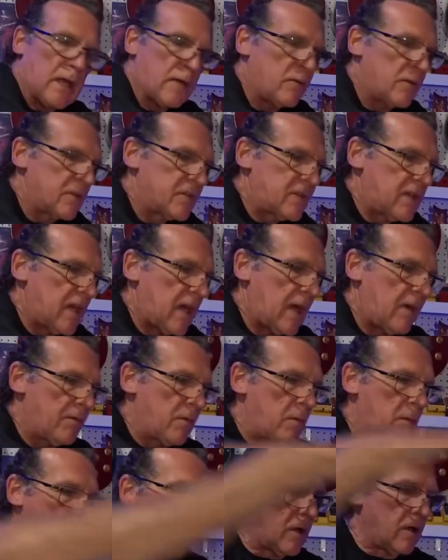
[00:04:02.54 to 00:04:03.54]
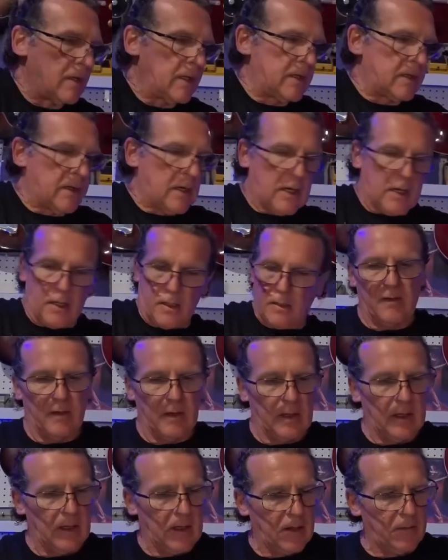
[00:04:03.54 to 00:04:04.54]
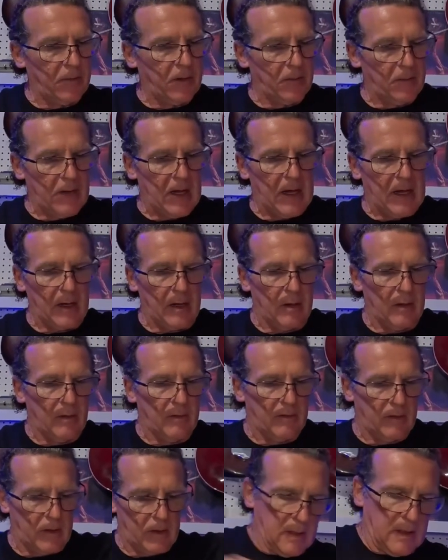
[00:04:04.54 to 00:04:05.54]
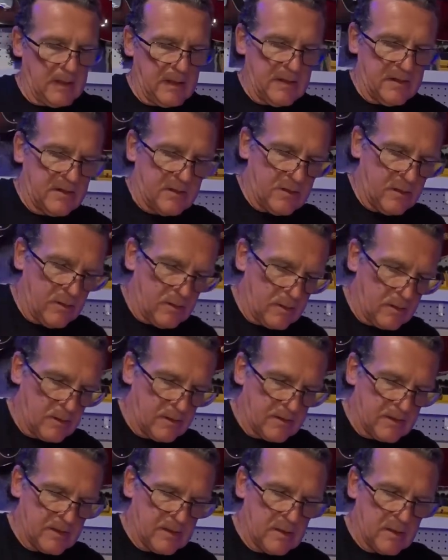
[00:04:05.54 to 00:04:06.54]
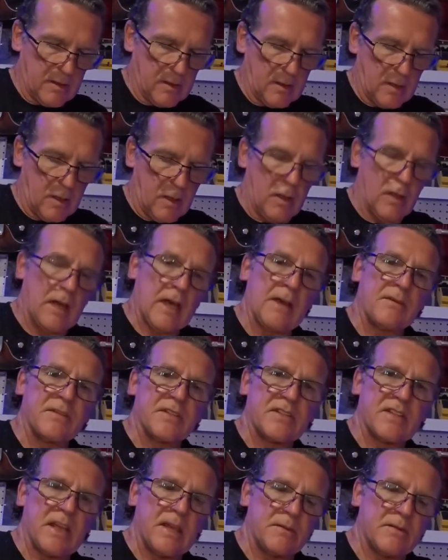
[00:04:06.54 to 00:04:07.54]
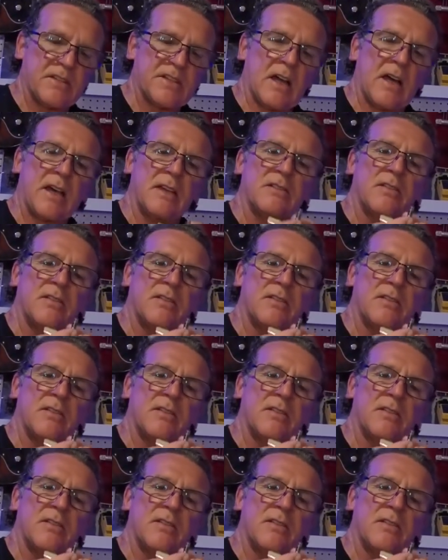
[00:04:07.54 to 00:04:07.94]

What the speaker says: once you have them all in there, flip her back over. Now these tuners all have the same size